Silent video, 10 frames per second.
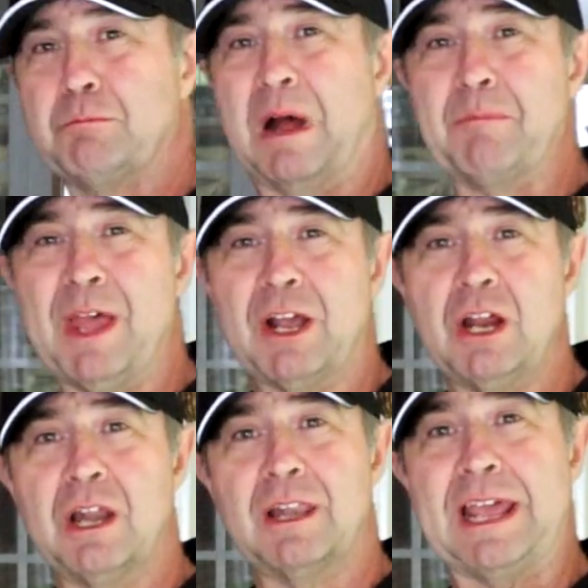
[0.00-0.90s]
but I'm not
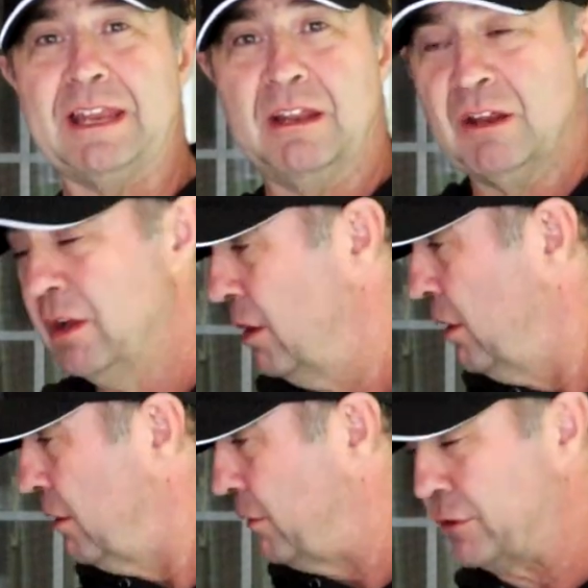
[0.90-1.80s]
going to light.
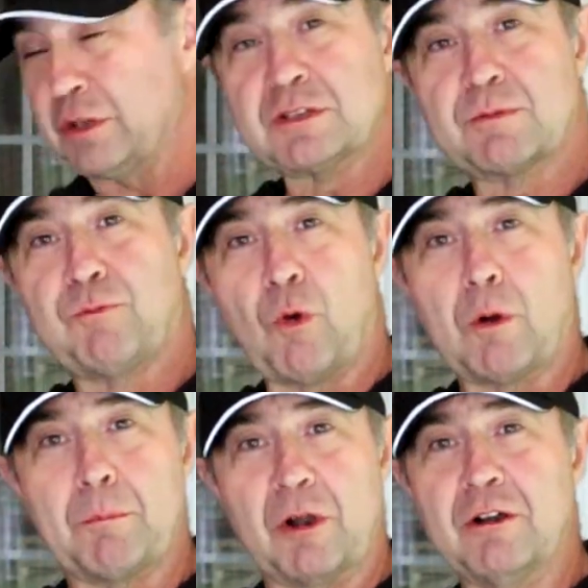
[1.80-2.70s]
There's just
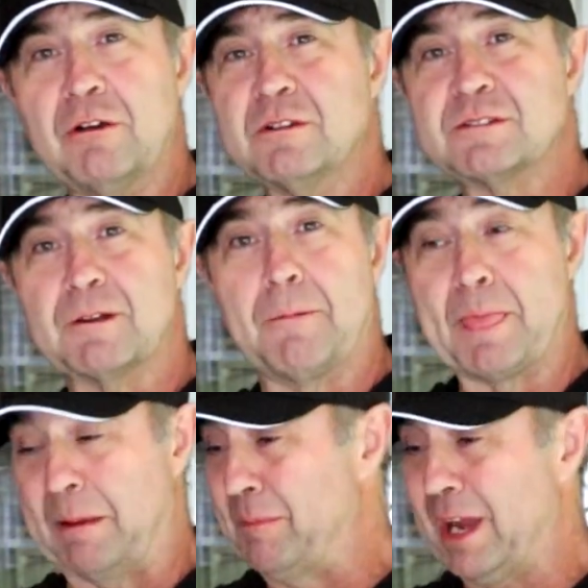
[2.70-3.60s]
4 burners, so
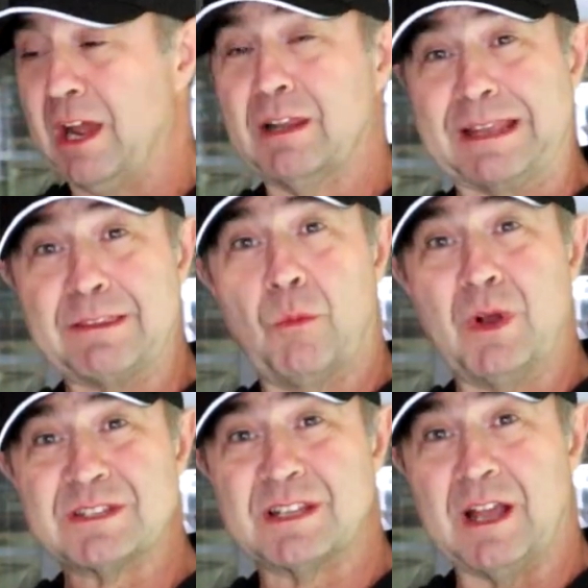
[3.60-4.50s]
I'm not going to light the
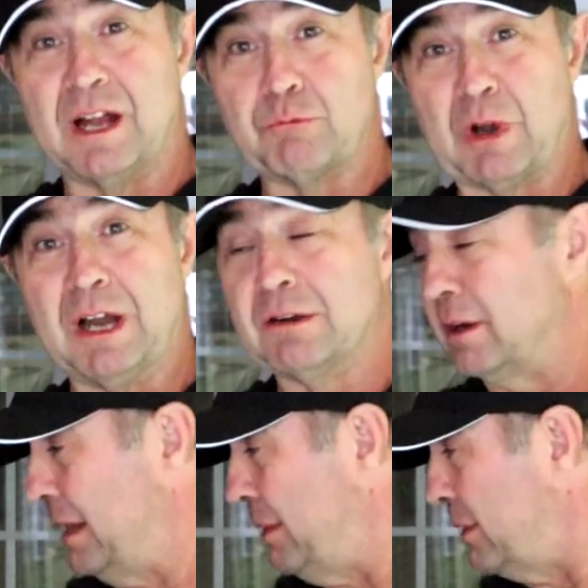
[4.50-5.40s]
ones right
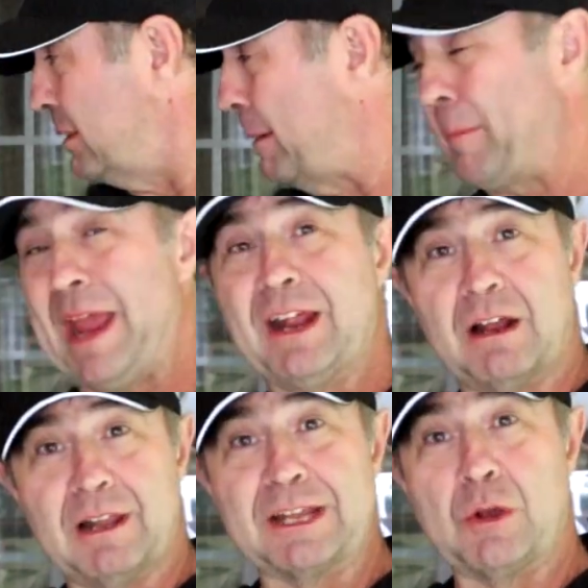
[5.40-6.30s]
underneath the pan. I'm going
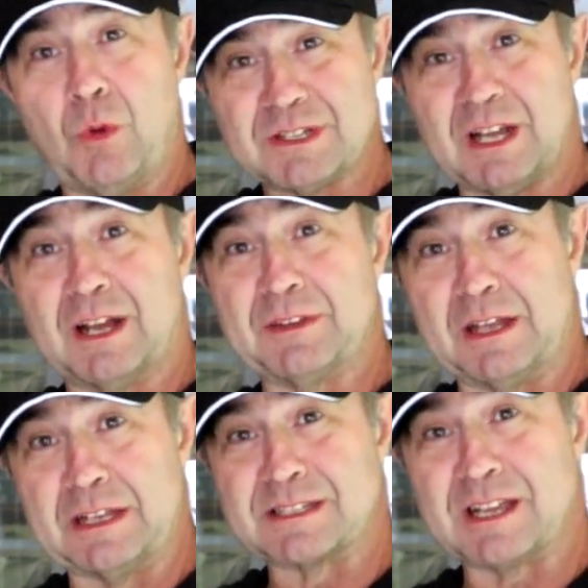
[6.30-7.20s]
to light the ones on
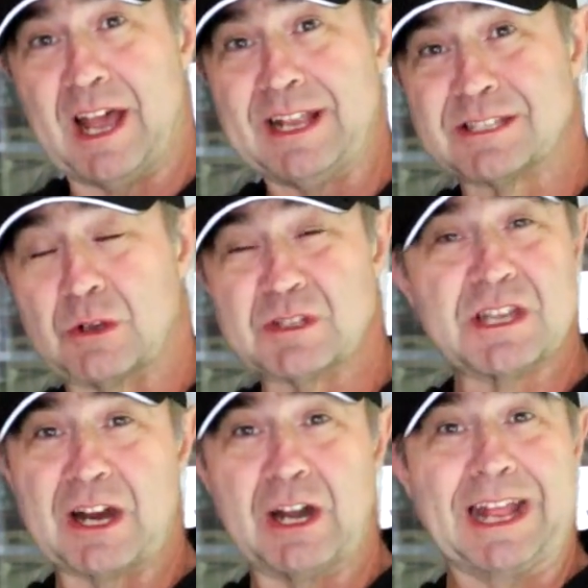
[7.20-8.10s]
the side, so it's
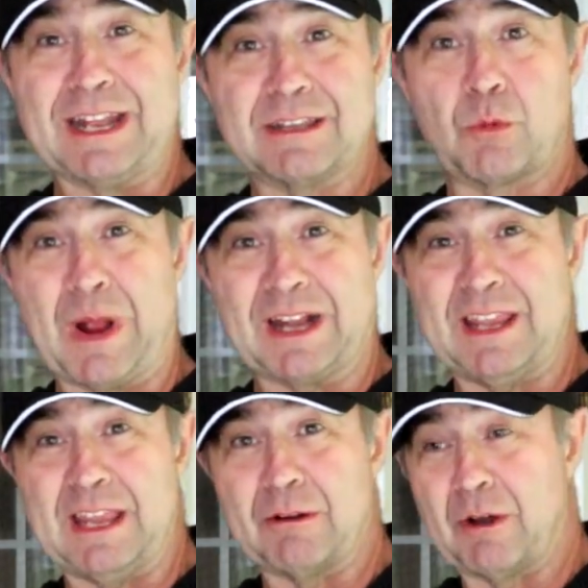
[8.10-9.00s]
not going to get direct
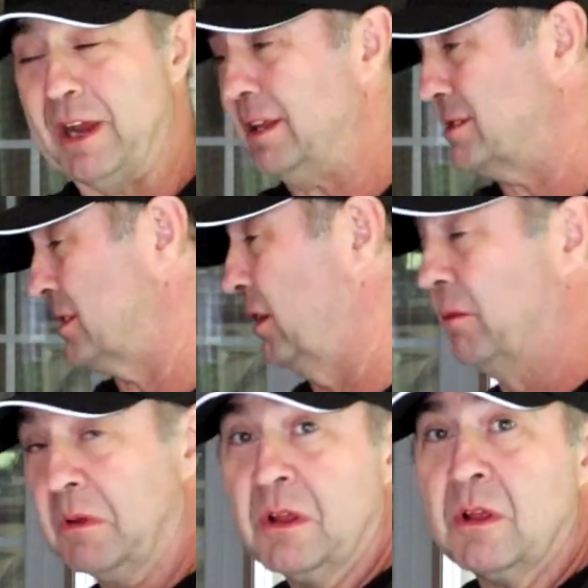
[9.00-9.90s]
heat, right?
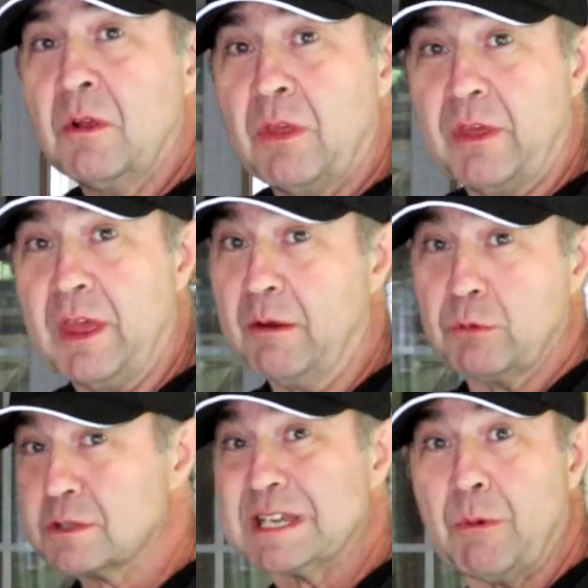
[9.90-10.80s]
So, and
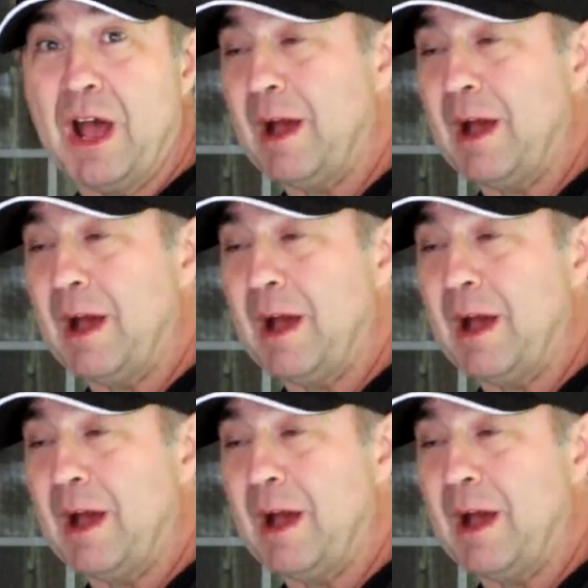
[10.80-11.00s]
we'll see what